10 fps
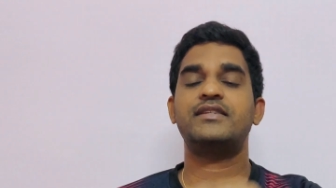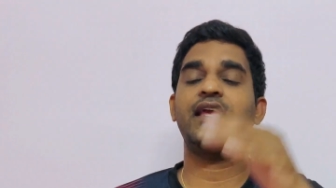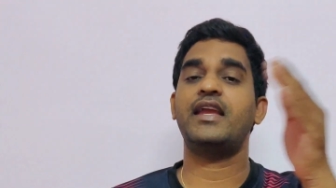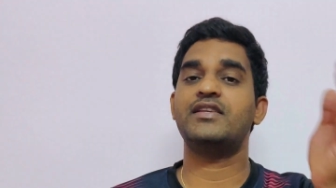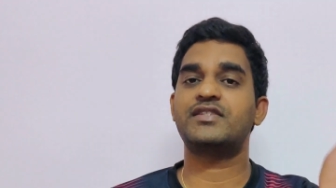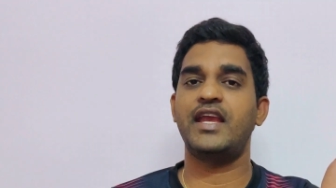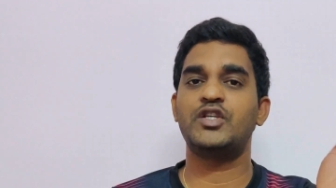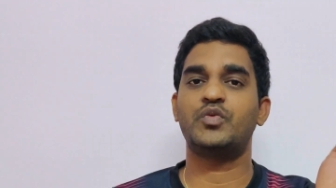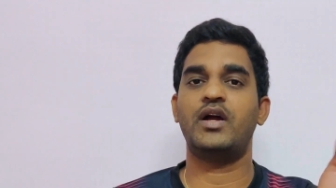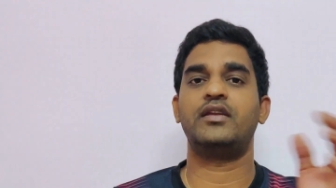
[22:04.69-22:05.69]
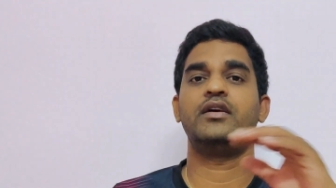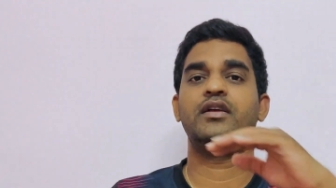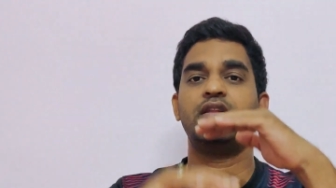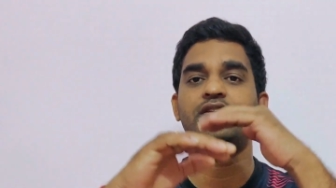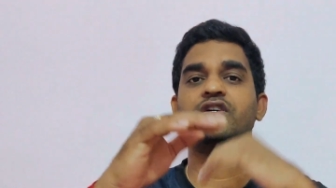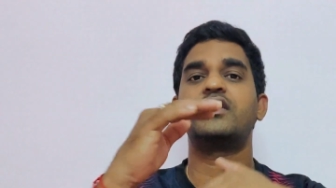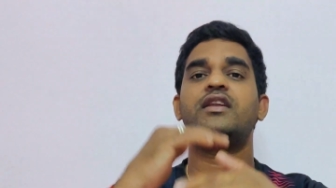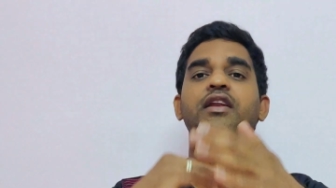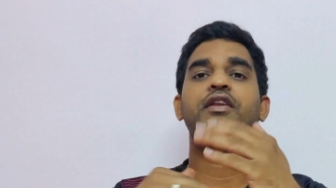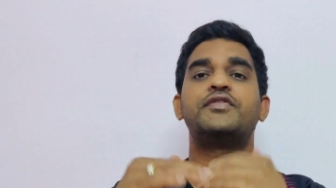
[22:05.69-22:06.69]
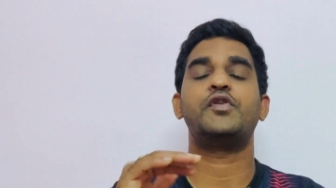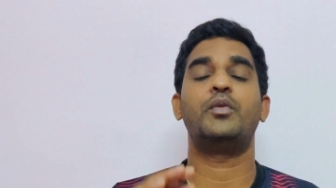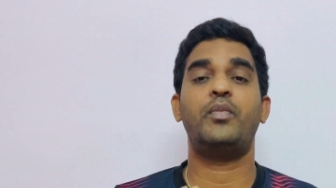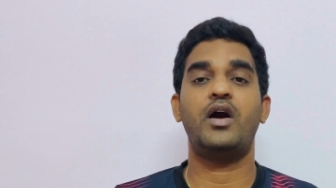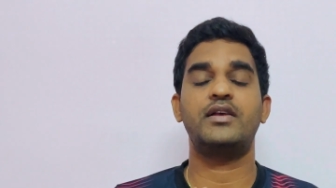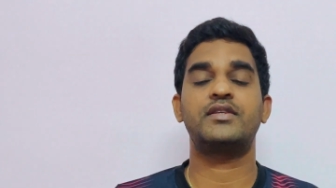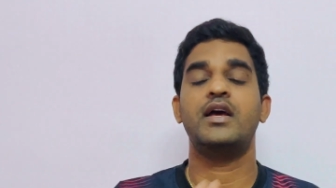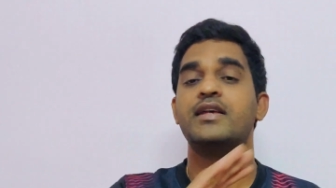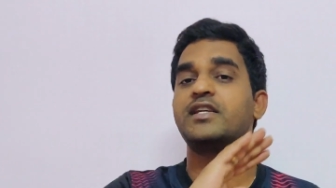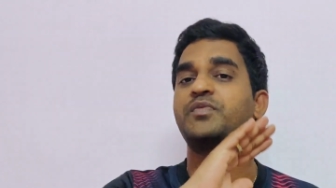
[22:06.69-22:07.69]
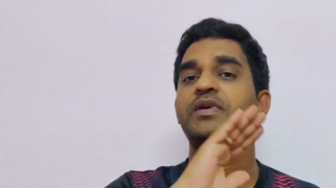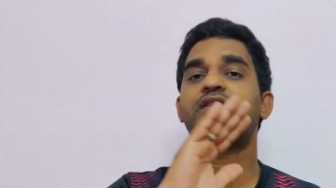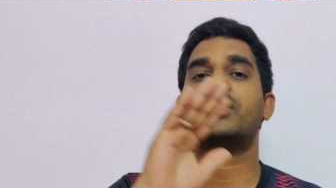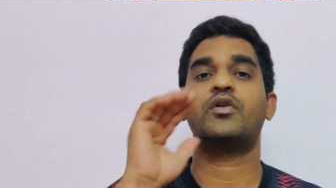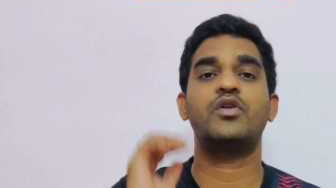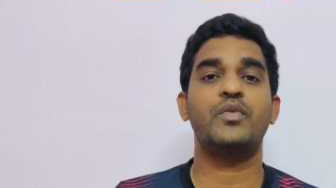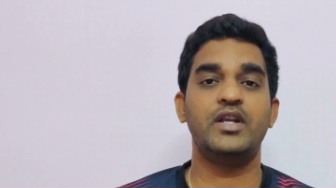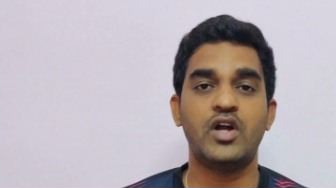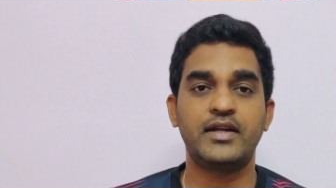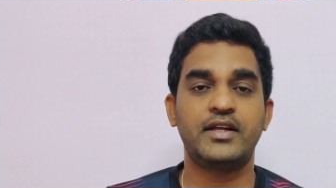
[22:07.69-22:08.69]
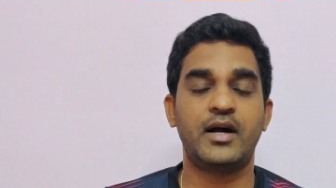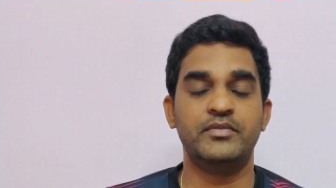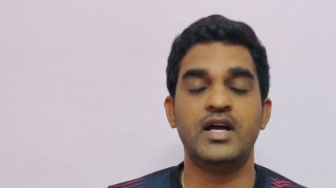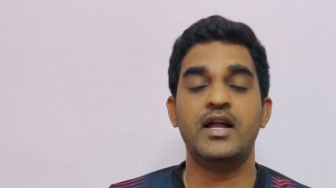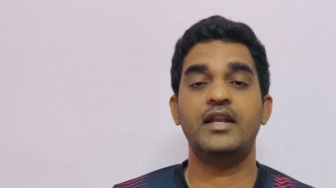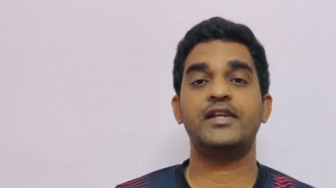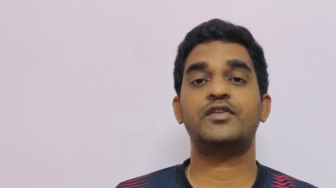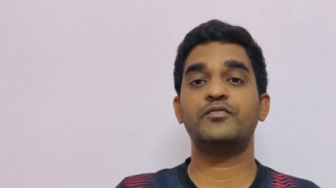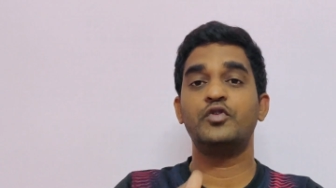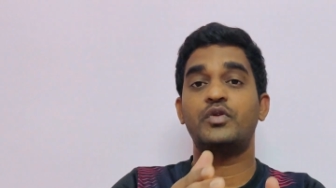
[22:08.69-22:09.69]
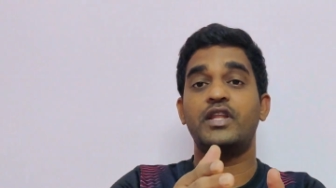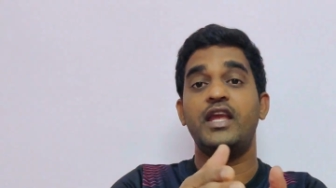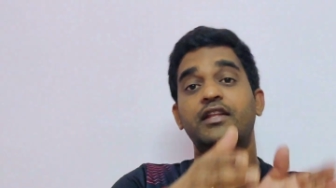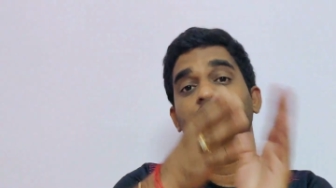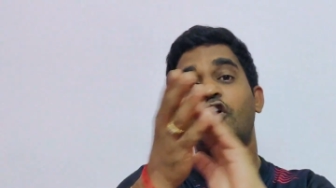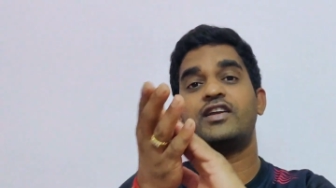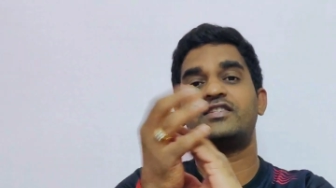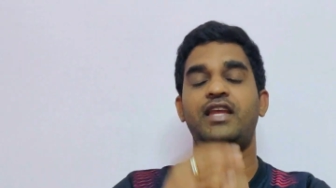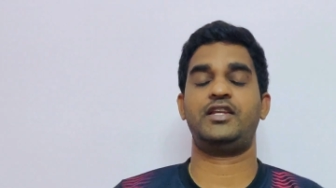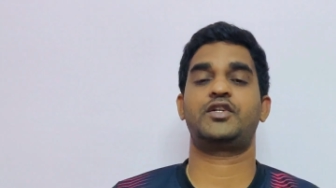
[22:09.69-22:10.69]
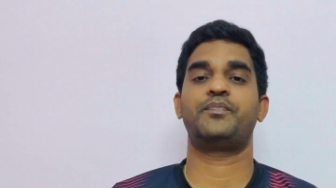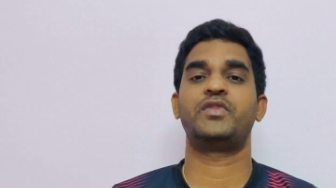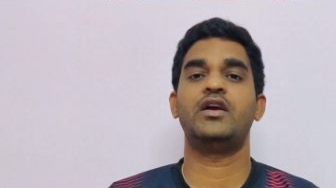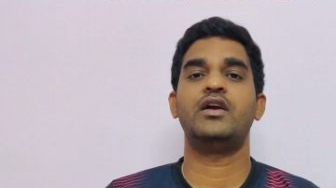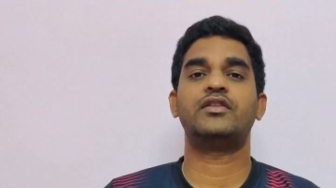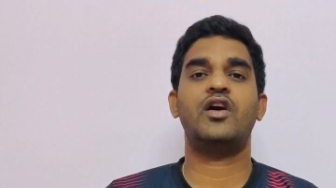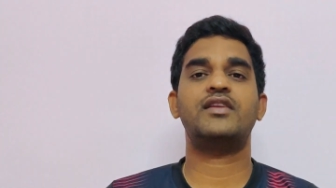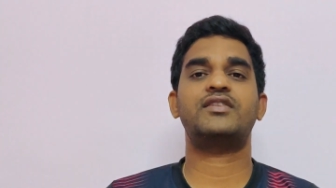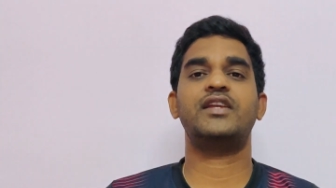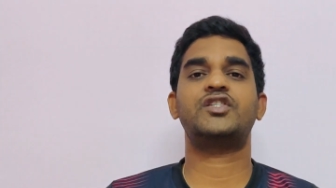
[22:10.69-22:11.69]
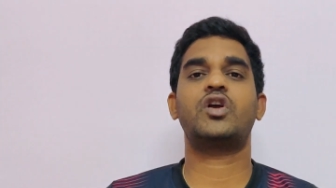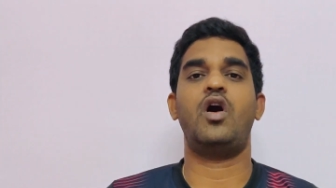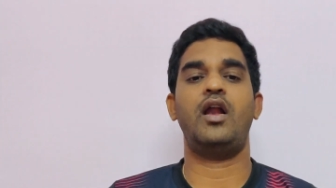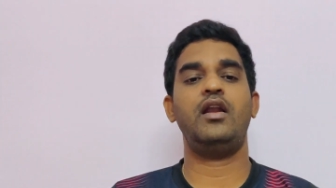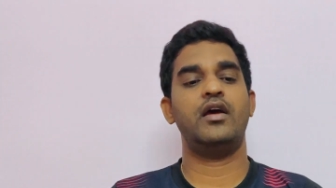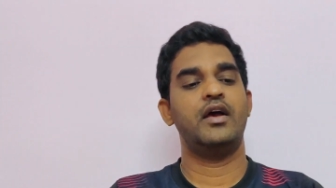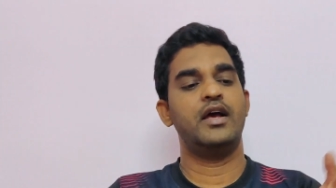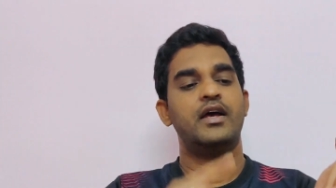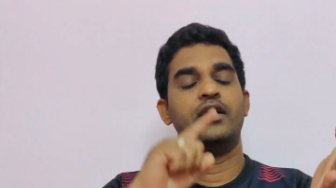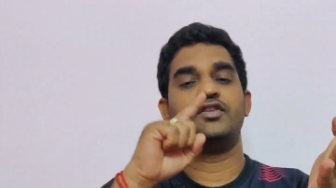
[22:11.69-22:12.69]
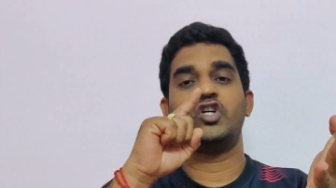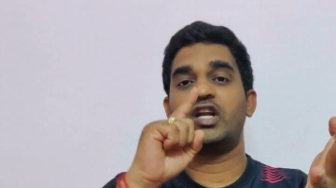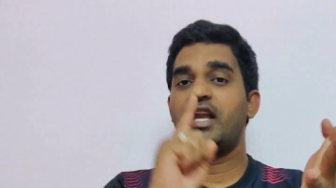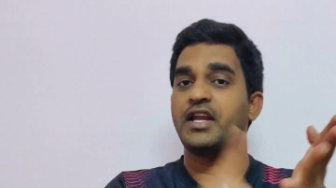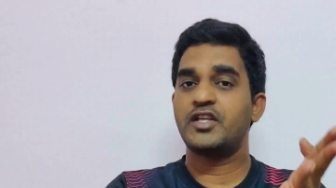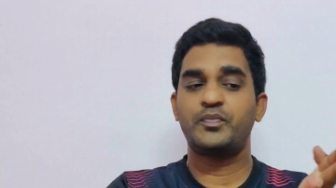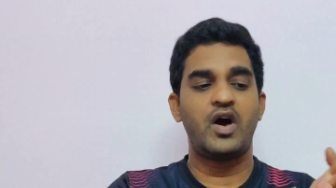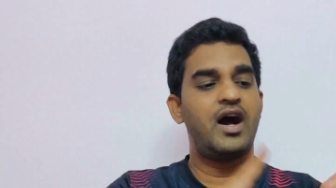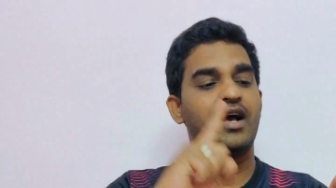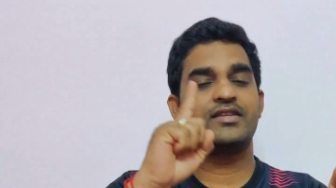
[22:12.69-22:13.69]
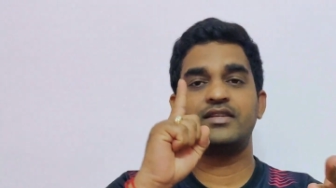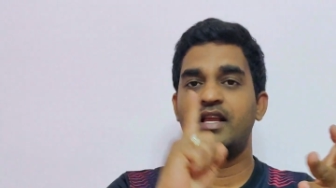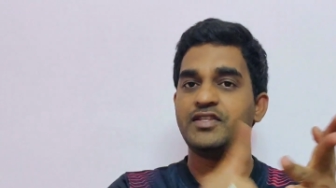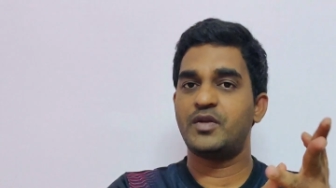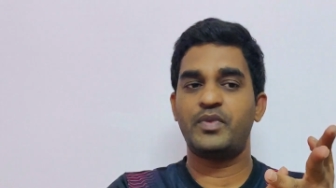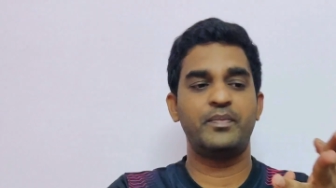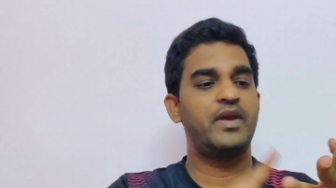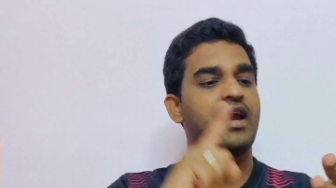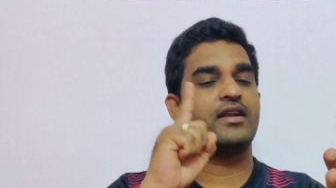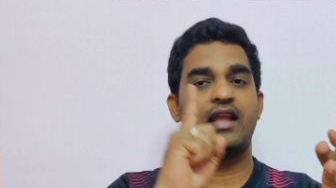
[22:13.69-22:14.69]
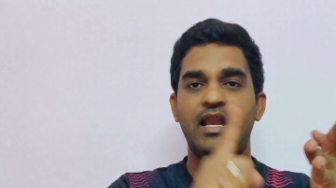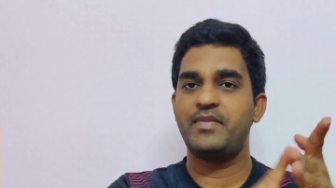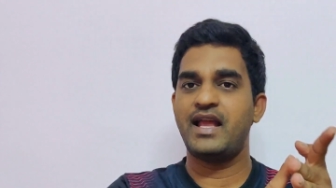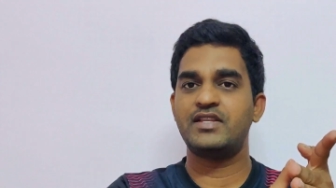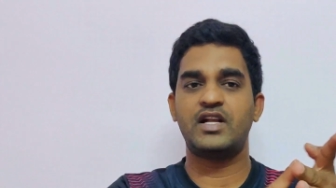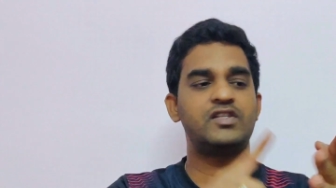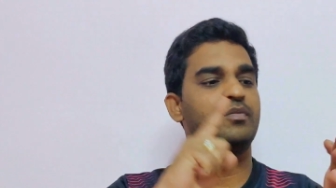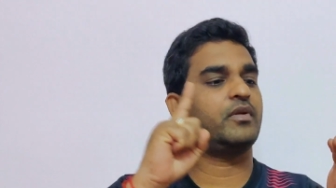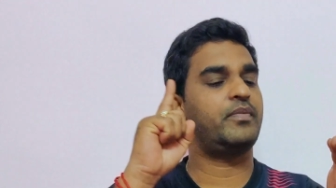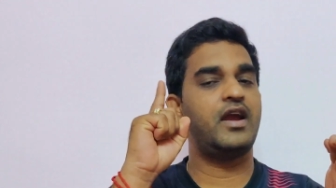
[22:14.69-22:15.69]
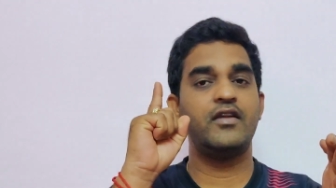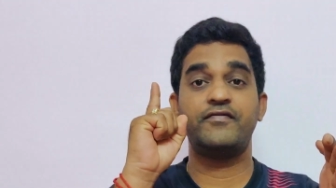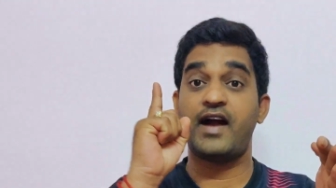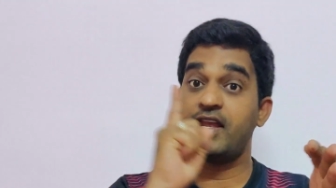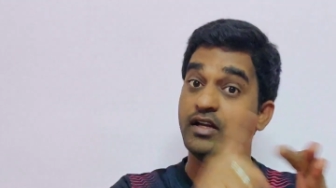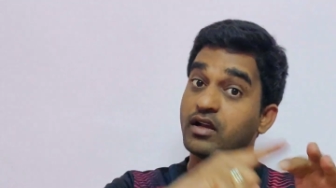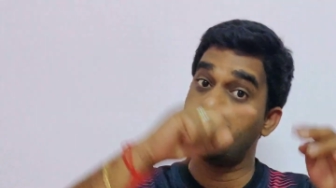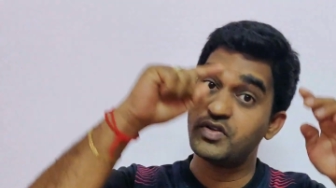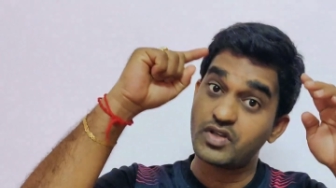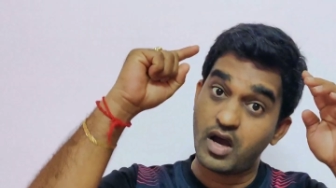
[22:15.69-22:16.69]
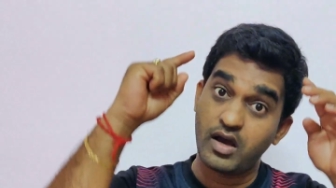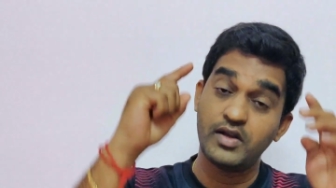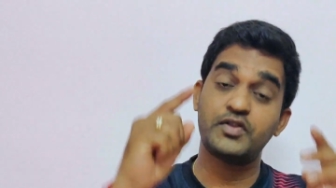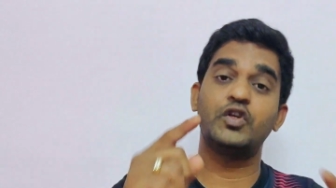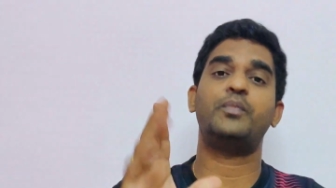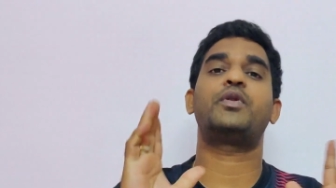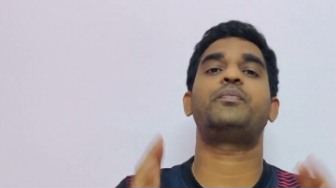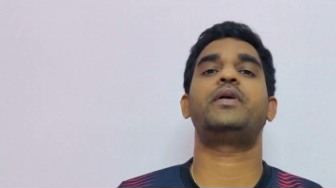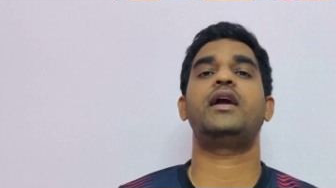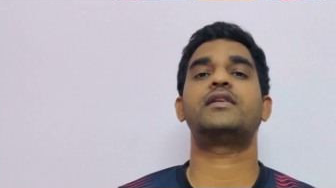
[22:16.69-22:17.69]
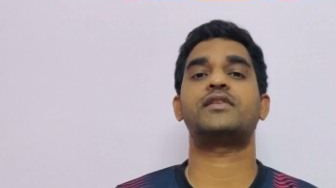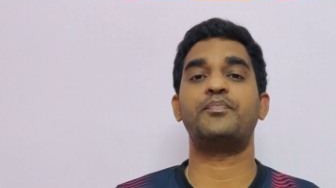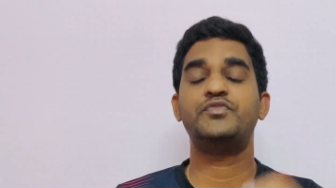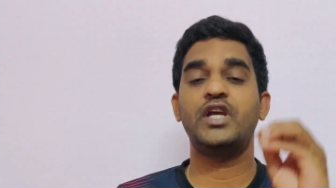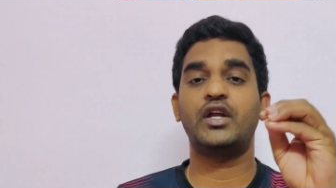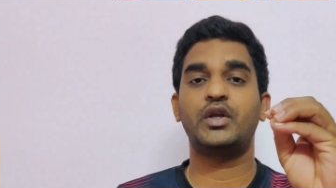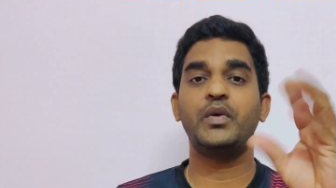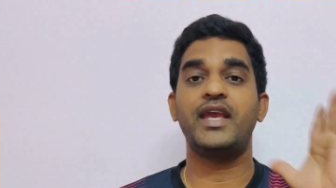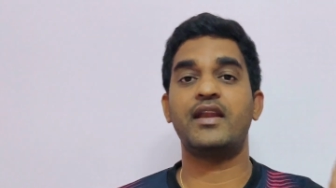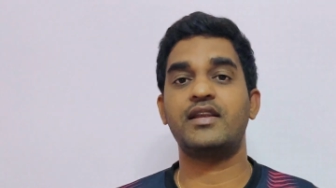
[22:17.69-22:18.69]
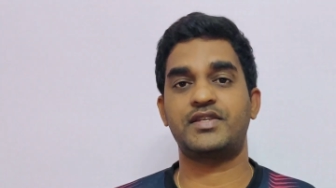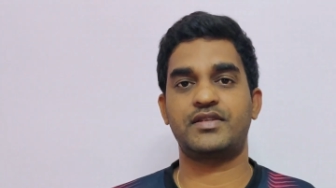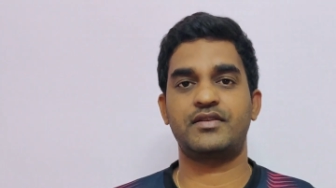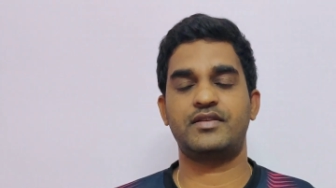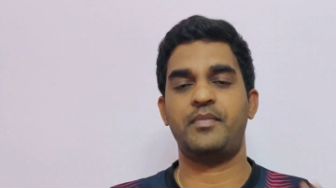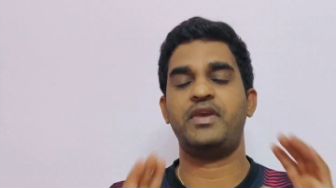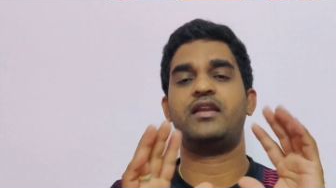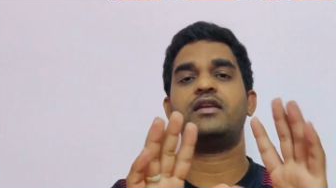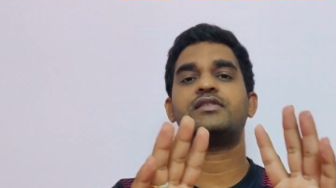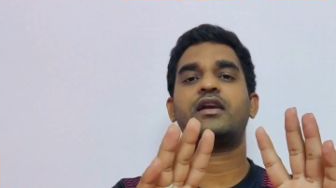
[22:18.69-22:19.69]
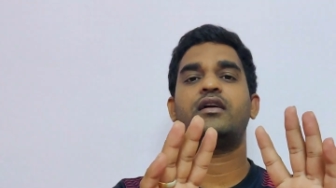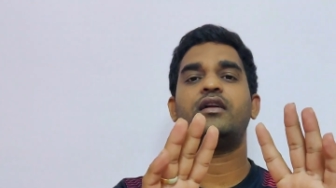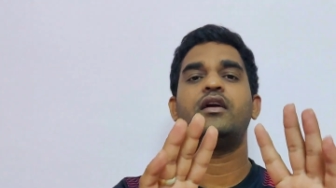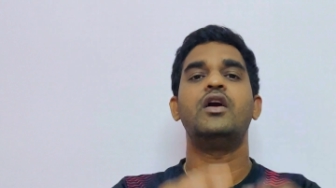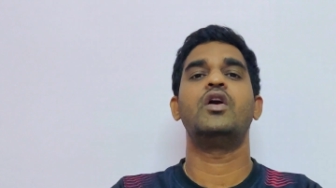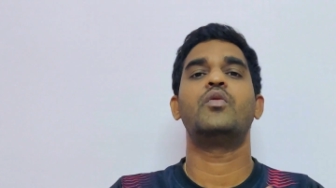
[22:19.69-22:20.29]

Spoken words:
just like in stage 1, the journal entries you will pass, suspense account will not come. Let's move to the third stage. Third stage called journal entries passed, ledger prepared, trial balance also prepared, final accounts also prepared subject to errors. Some errors occurred